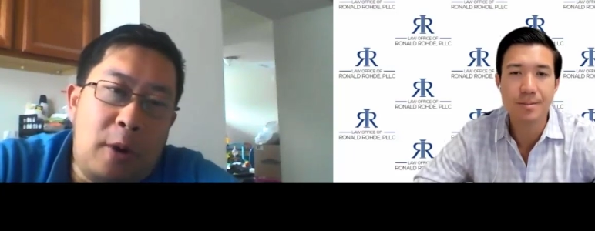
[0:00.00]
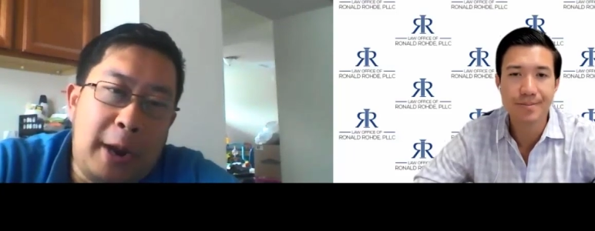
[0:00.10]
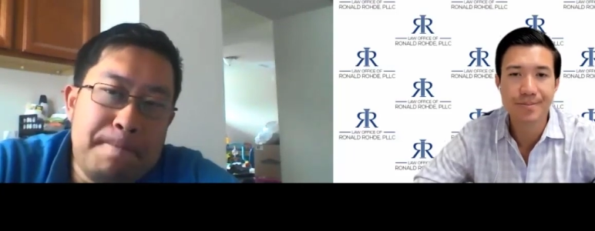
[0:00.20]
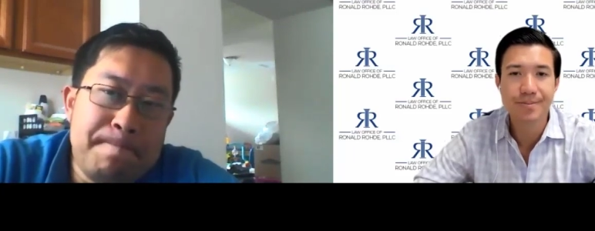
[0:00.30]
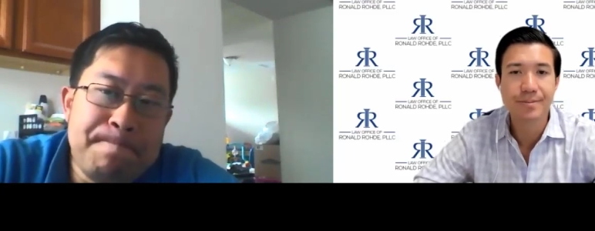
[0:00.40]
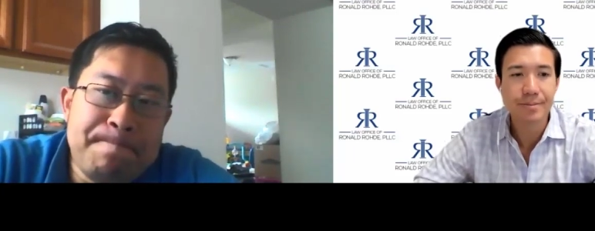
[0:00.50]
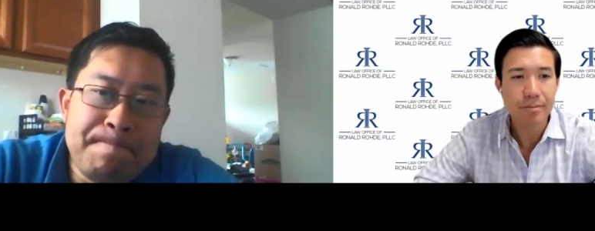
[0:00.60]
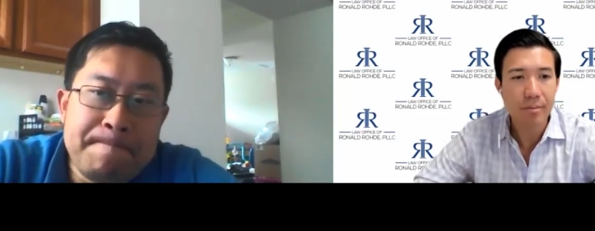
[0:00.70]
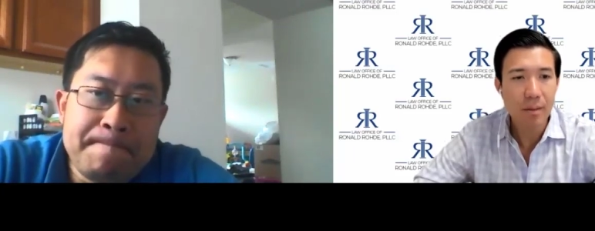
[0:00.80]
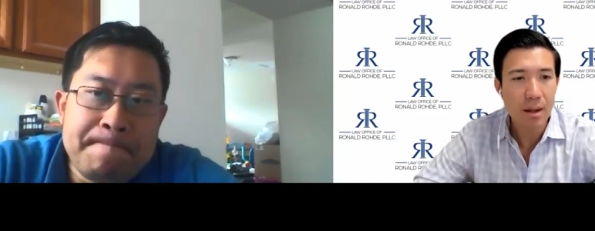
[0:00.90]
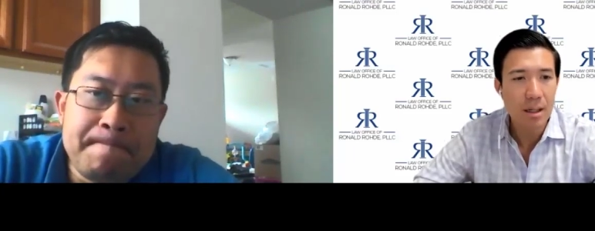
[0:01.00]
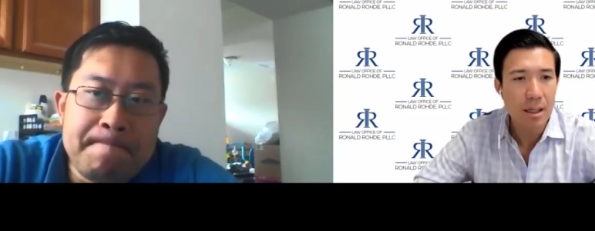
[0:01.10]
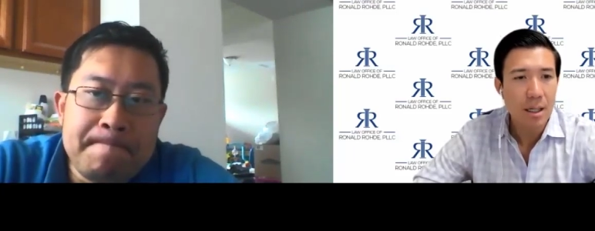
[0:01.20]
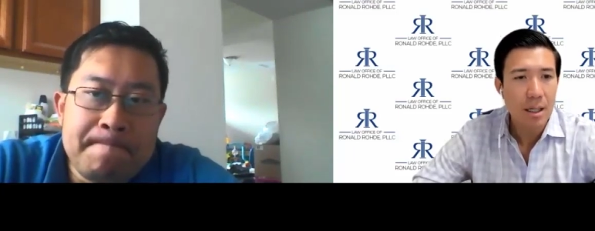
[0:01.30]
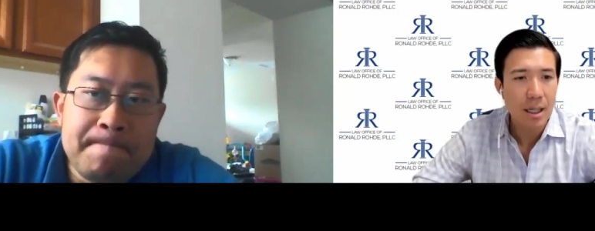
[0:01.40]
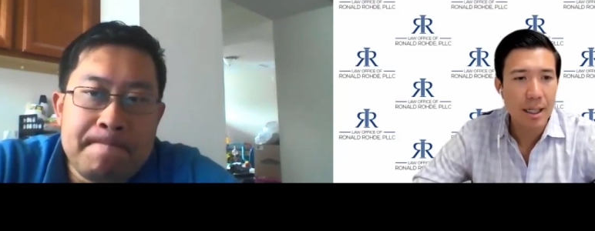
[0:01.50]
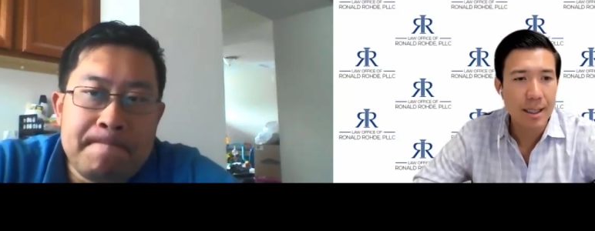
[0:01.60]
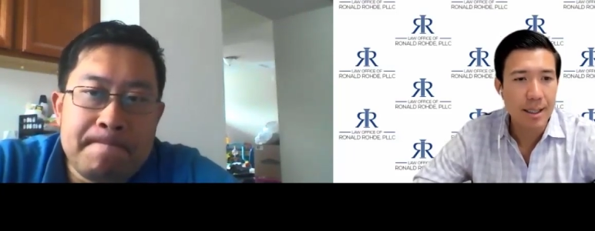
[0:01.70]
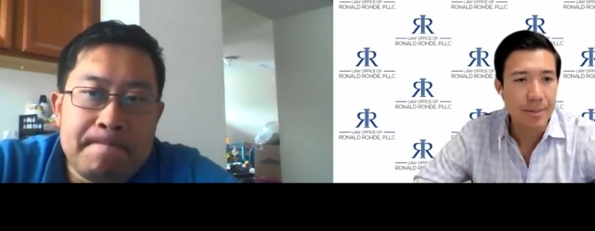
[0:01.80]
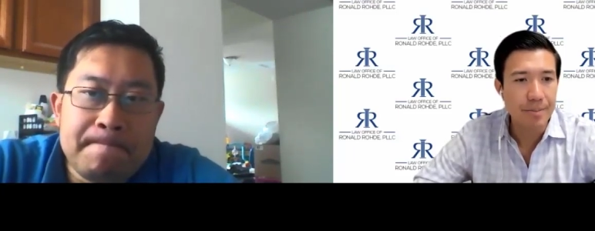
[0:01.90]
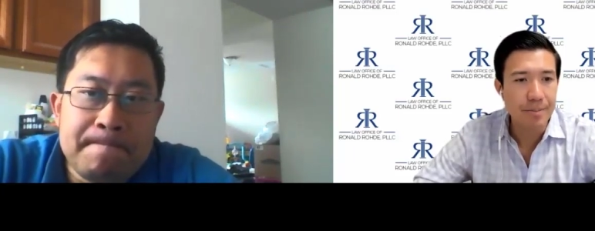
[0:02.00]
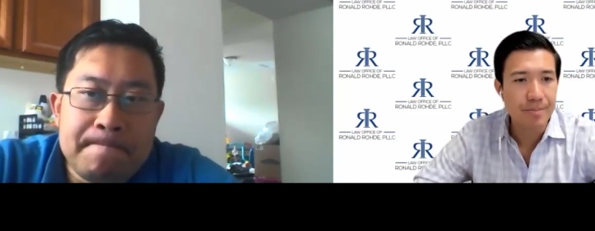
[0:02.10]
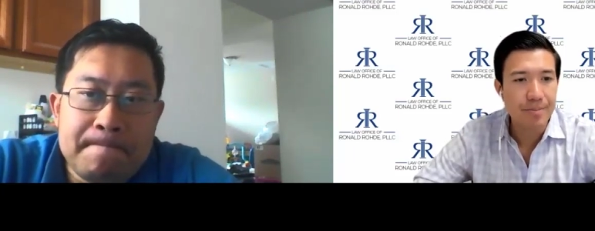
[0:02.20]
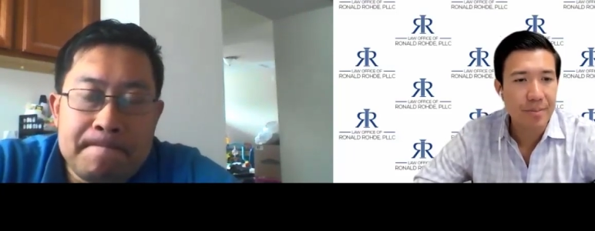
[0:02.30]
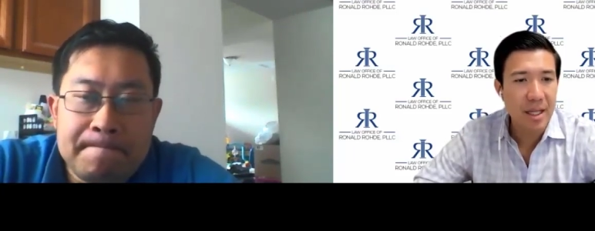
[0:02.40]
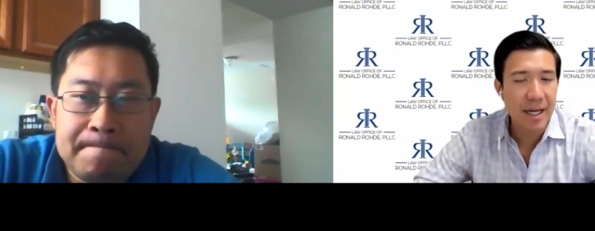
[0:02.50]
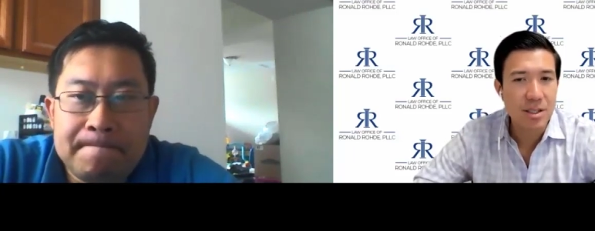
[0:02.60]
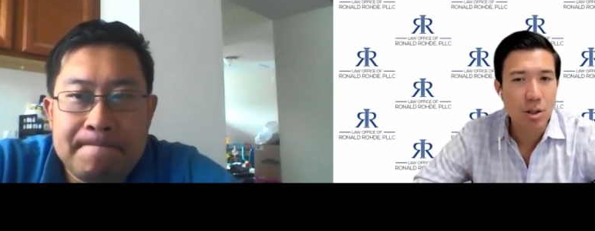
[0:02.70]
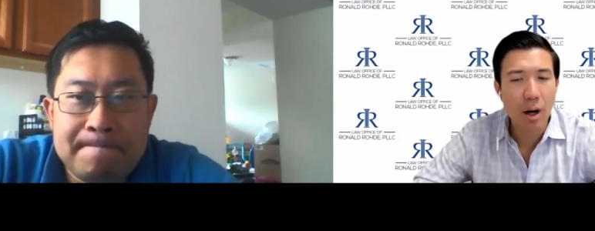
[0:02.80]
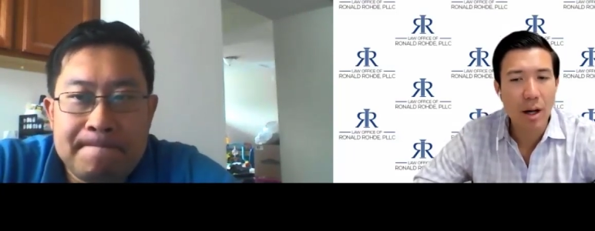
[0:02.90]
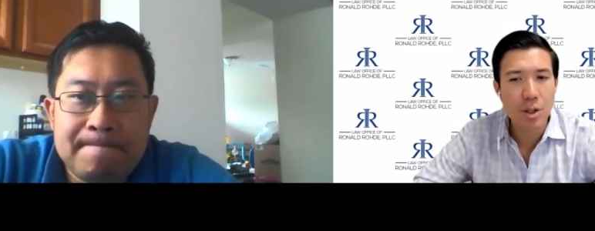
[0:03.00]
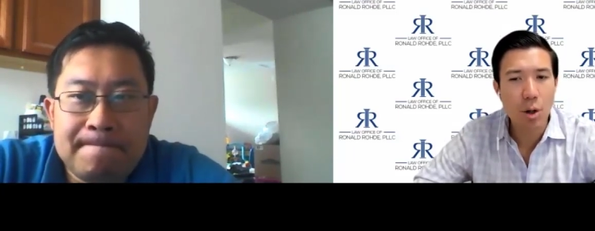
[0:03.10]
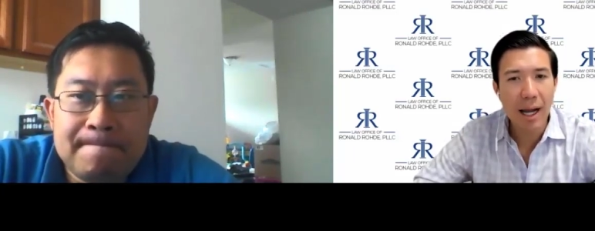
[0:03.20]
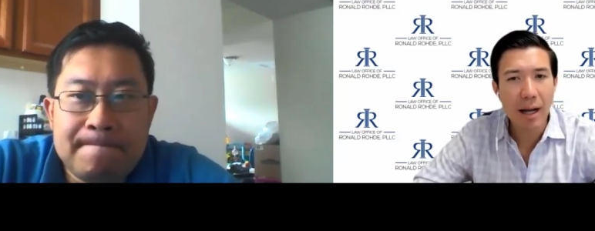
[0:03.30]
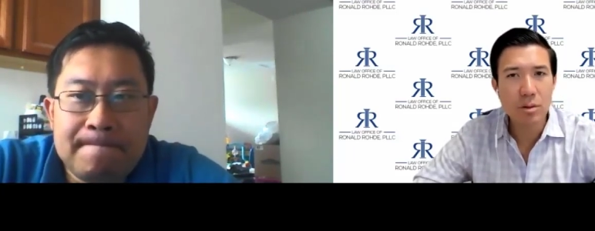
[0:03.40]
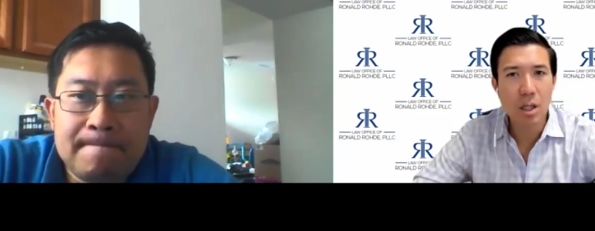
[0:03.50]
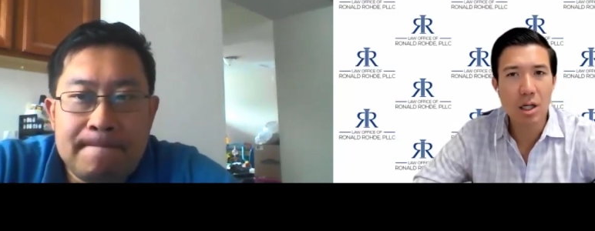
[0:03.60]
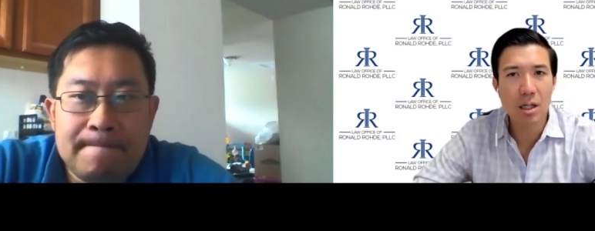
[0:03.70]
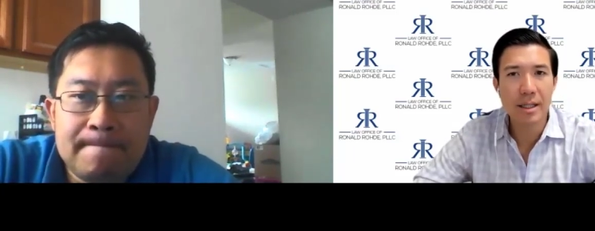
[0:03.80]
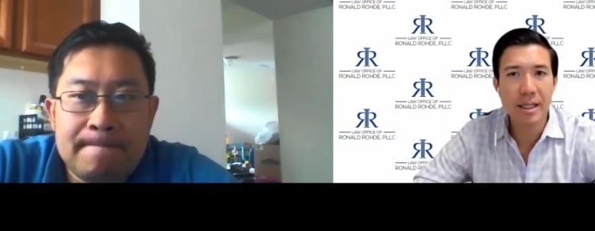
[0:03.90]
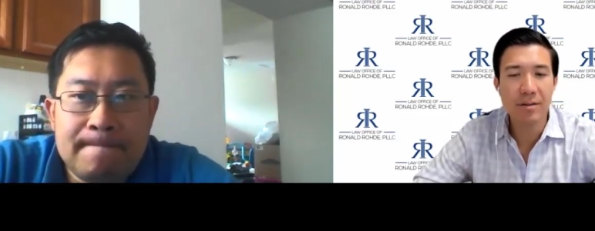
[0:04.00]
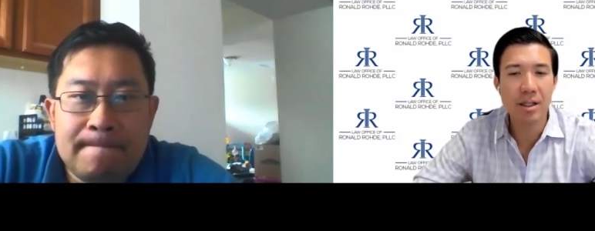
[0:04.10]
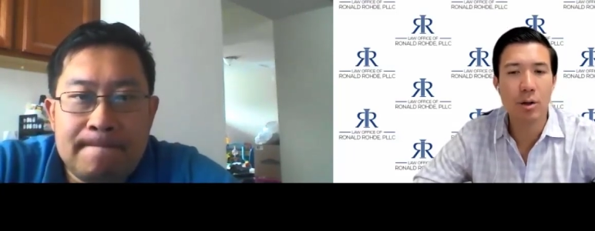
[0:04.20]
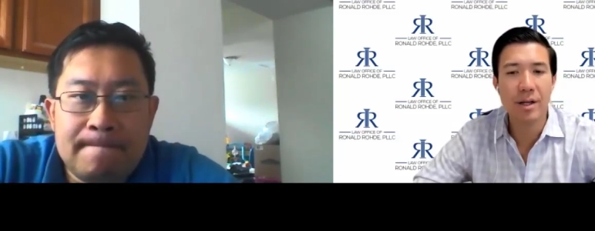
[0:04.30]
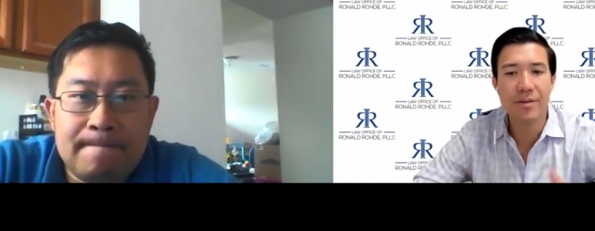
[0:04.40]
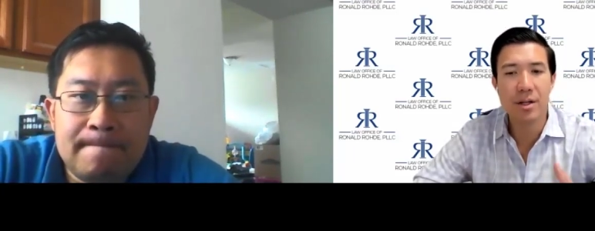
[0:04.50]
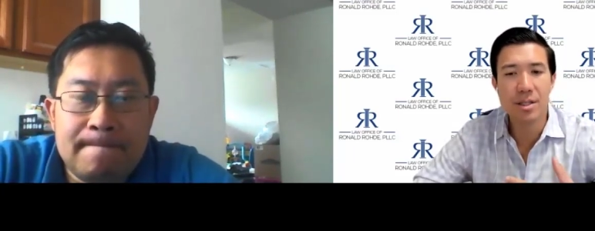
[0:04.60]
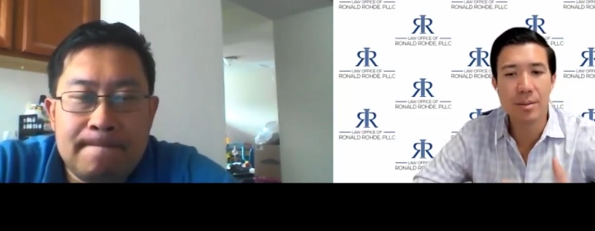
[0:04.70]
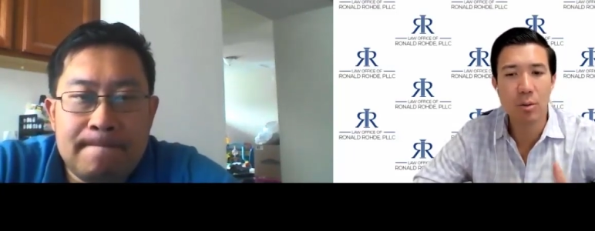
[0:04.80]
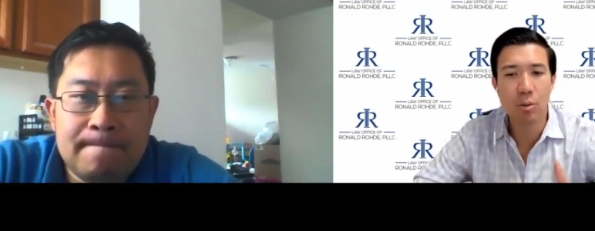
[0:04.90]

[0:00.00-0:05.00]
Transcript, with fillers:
Speaker 1: right. Um, yeah. So, so how long, if, you know, if there's somebody